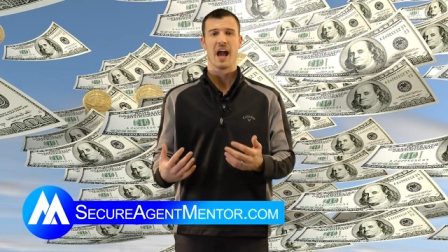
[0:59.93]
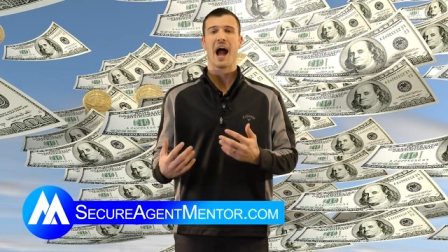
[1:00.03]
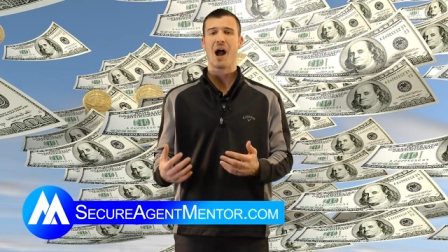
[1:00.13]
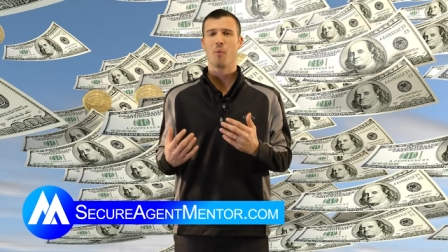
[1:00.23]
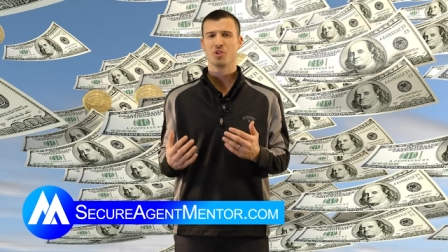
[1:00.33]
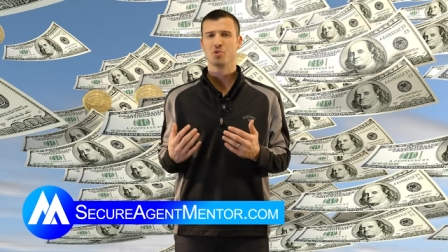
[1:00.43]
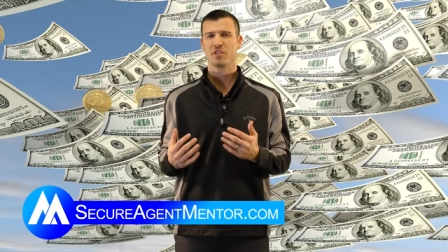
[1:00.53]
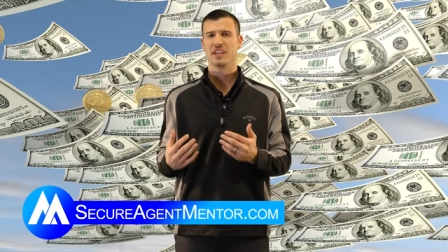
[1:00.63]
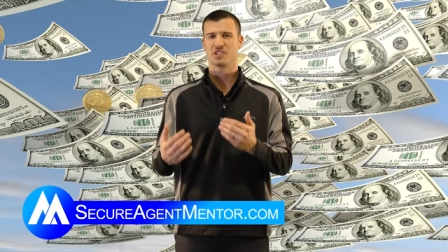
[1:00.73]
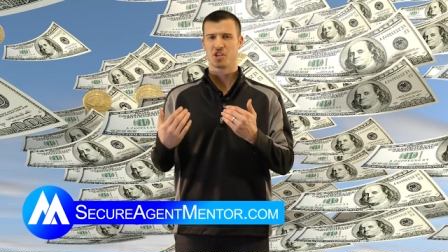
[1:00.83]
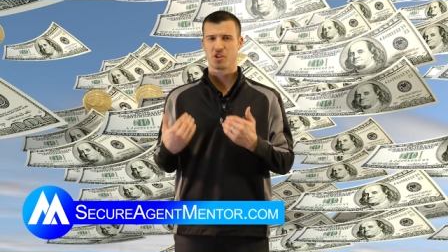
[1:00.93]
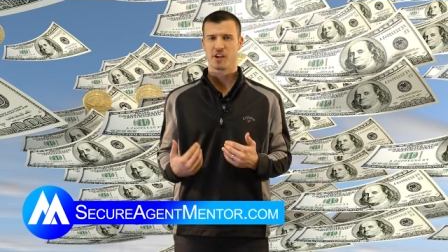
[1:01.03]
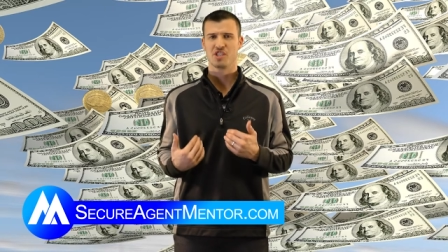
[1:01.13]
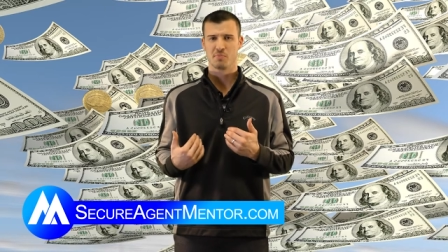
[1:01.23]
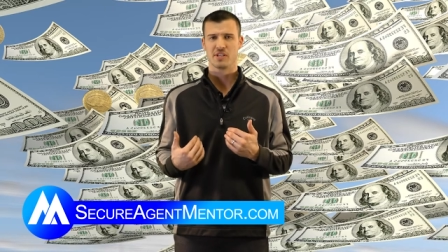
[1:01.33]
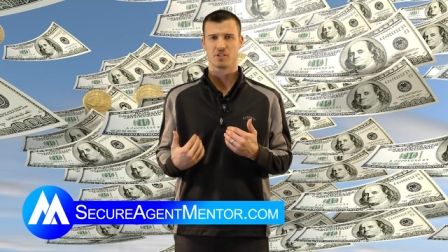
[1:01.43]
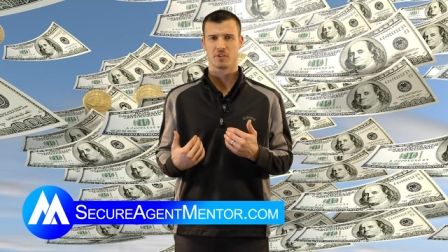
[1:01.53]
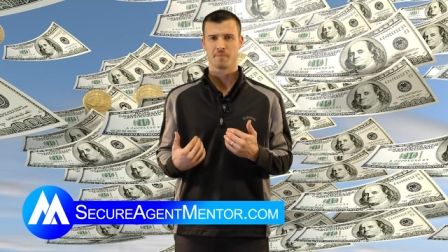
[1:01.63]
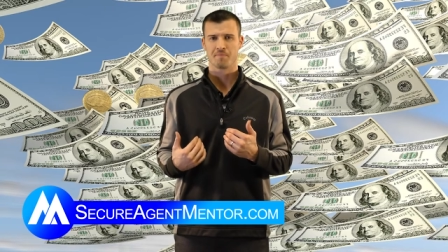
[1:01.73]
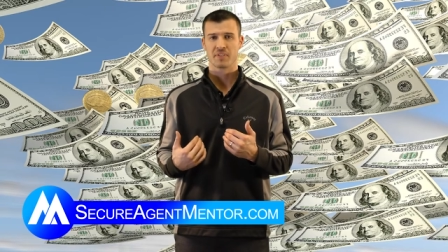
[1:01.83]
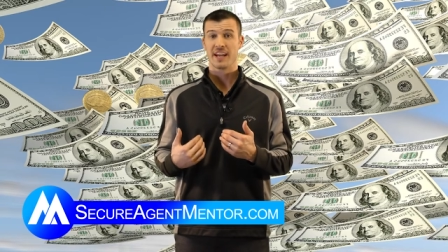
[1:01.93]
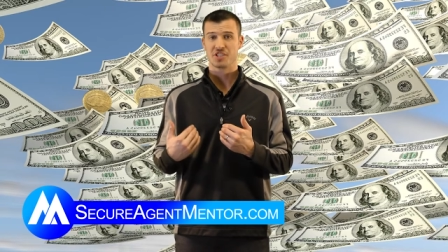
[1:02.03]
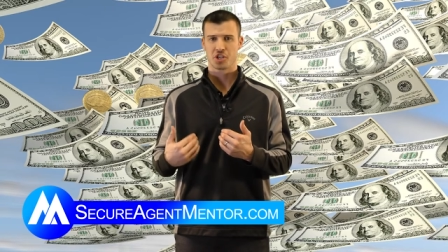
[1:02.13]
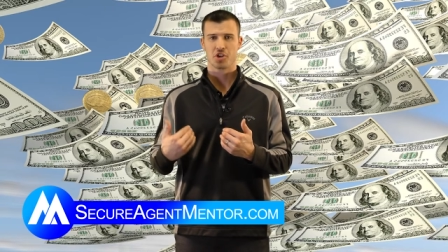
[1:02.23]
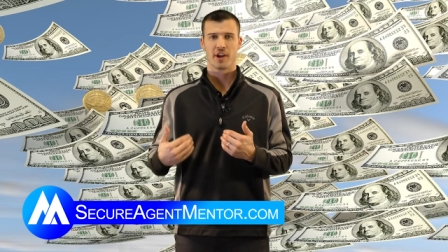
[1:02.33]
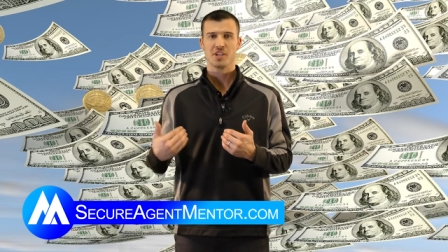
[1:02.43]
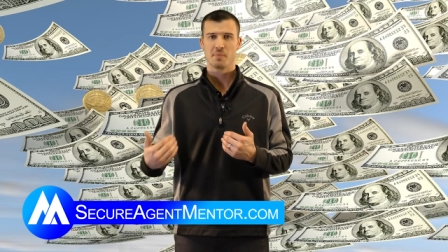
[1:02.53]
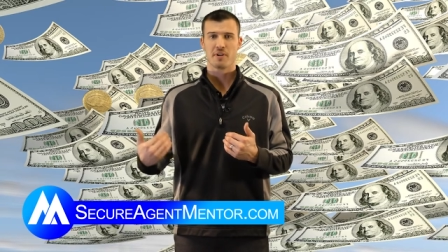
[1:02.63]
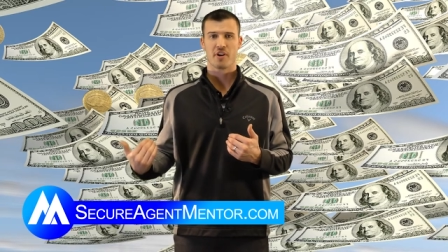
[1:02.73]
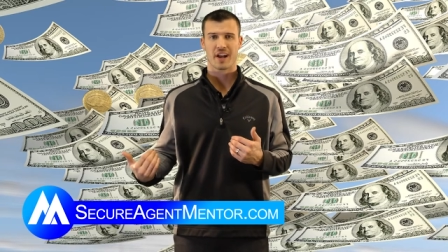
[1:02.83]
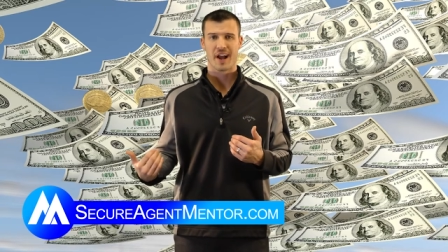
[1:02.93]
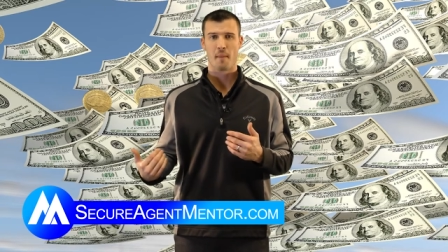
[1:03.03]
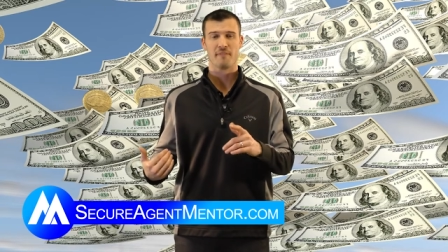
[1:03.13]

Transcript: I want you to think Secure Agent Mentor and secure agent mentor dot com.